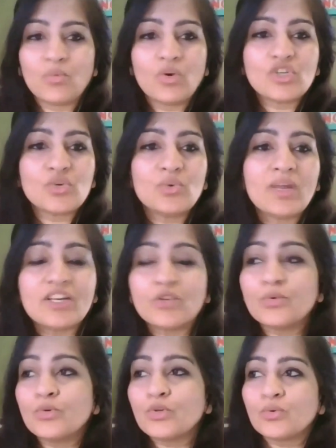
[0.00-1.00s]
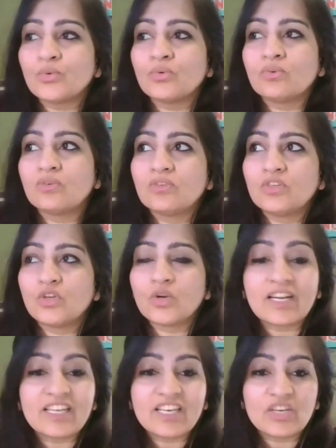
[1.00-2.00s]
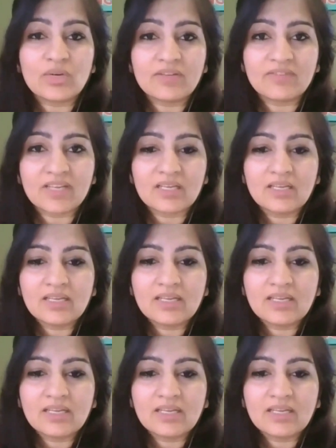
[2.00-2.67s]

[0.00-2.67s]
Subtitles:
What should I do to, continue living?